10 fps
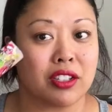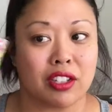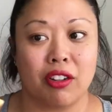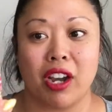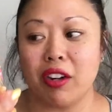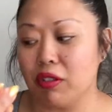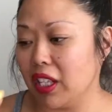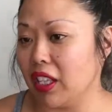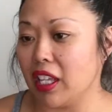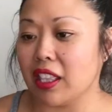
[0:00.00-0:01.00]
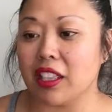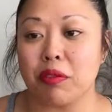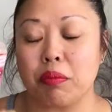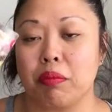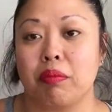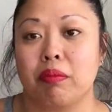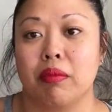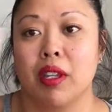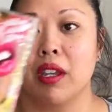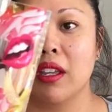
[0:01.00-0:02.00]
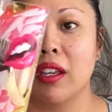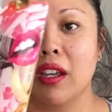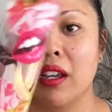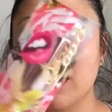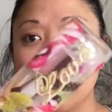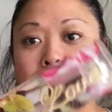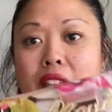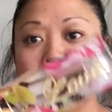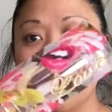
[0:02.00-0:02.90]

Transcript: So I really like that. The,